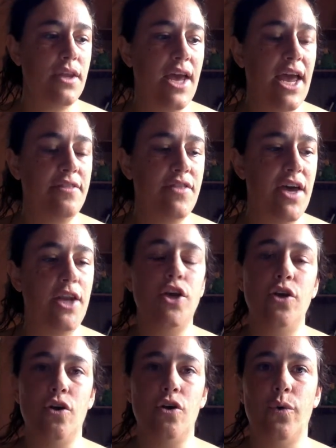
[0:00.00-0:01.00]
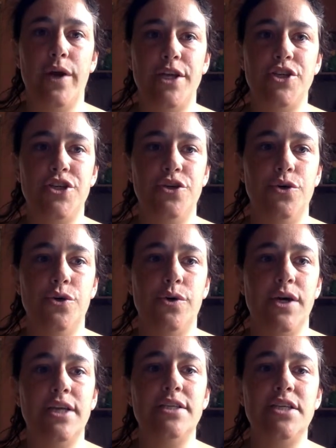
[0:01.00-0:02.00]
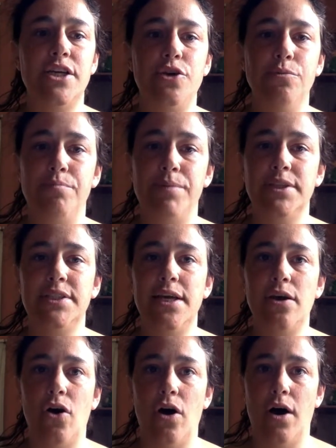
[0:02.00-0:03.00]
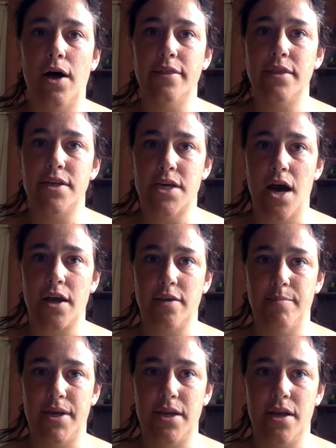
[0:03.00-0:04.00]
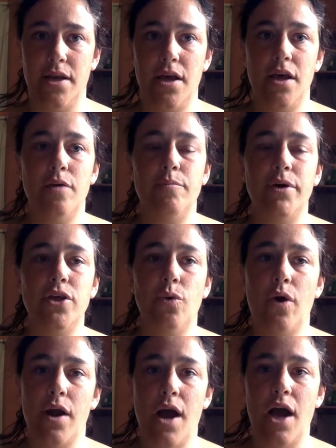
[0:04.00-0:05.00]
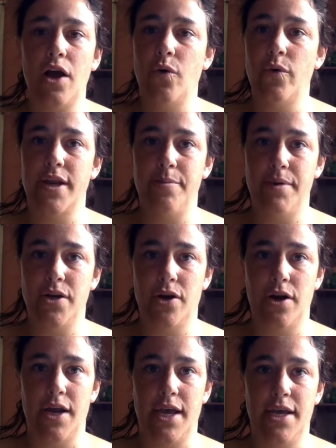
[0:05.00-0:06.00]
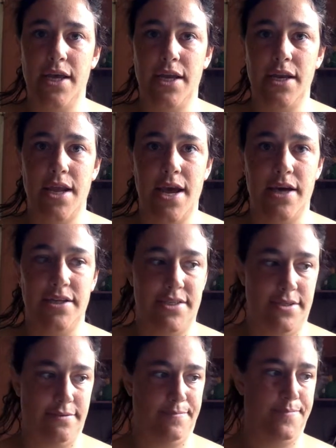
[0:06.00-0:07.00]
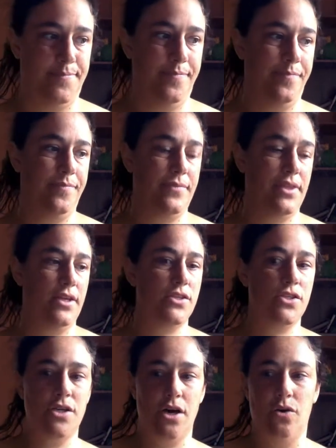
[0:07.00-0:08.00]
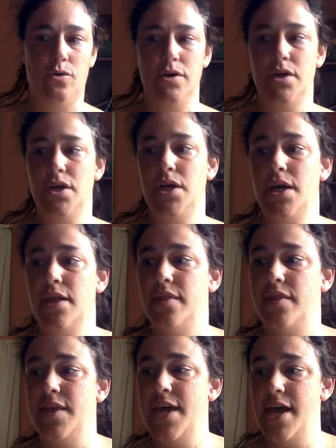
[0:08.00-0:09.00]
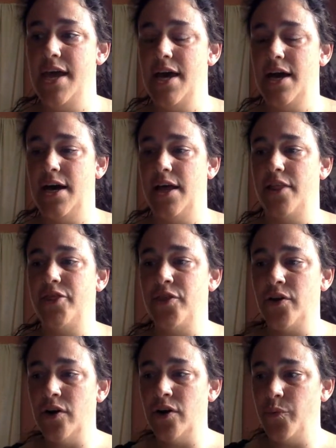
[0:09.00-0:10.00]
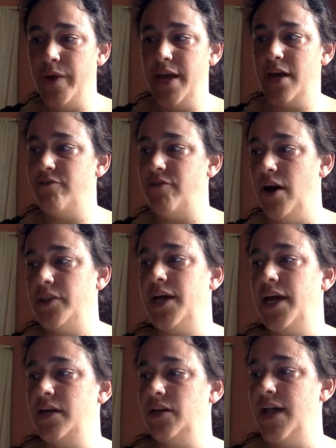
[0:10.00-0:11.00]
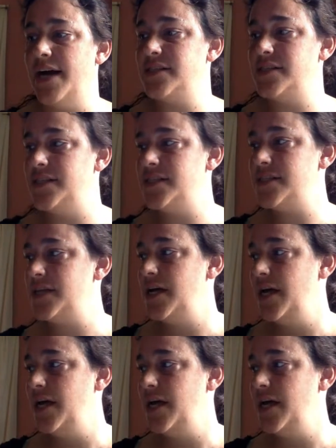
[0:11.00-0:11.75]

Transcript: then you're going to continue building on the document, but you are not going to be turning it in yet. So the third week of online classes